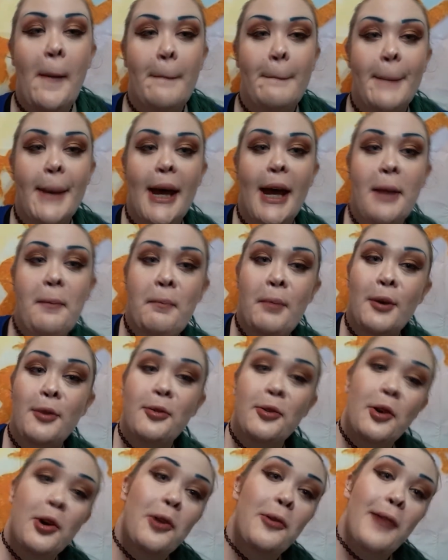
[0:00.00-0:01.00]
but
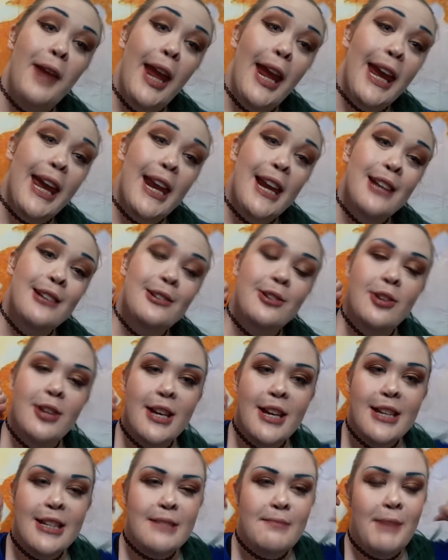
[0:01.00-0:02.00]
before we get into
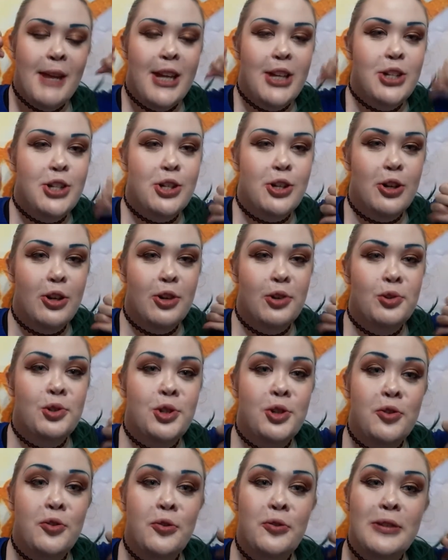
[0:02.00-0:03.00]
this, make sure
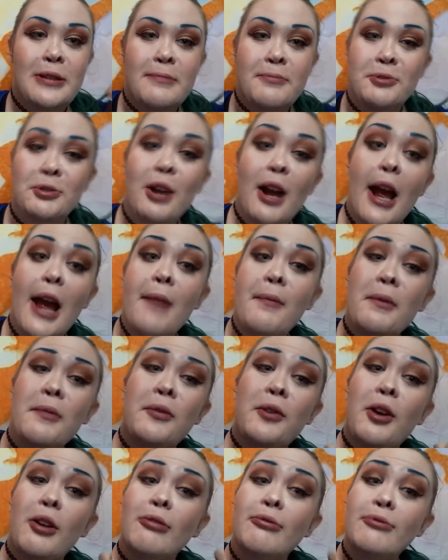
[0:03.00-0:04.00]
to subscribe if
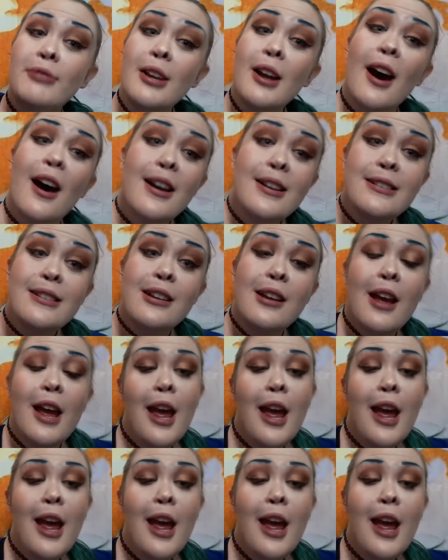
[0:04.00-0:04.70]
you have not,